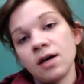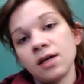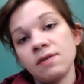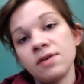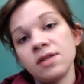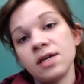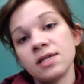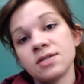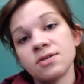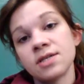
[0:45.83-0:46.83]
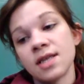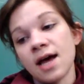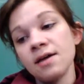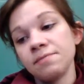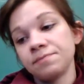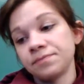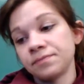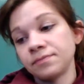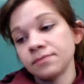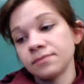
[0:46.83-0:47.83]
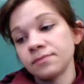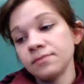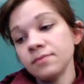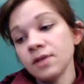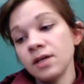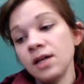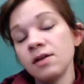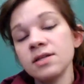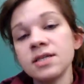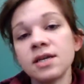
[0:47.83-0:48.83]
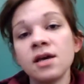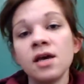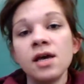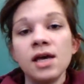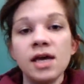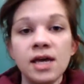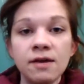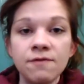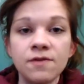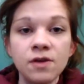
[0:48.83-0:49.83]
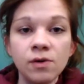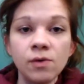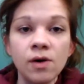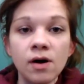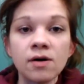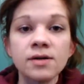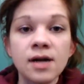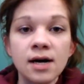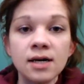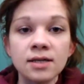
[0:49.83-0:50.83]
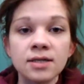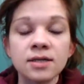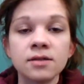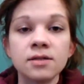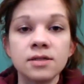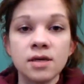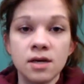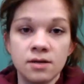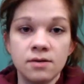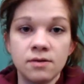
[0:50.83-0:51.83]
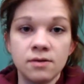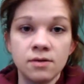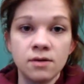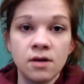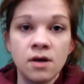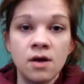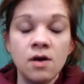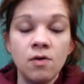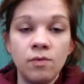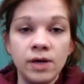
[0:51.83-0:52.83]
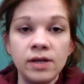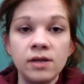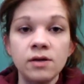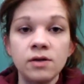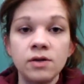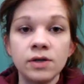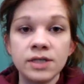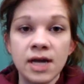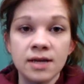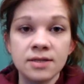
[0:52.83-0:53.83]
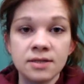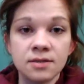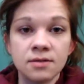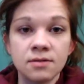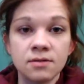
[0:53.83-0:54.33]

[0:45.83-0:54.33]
give you the answers to that. Now, listen, if you are not done with your tests,